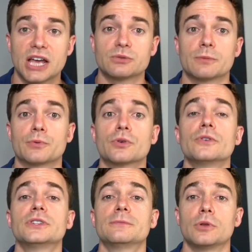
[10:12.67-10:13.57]
would prove
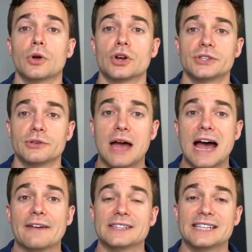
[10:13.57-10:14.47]
to employers that you
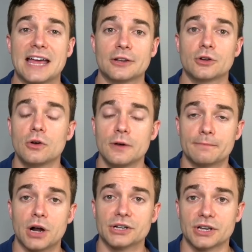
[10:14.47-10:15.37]
have the technical and
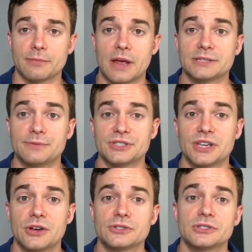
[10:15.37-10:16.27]
project management skills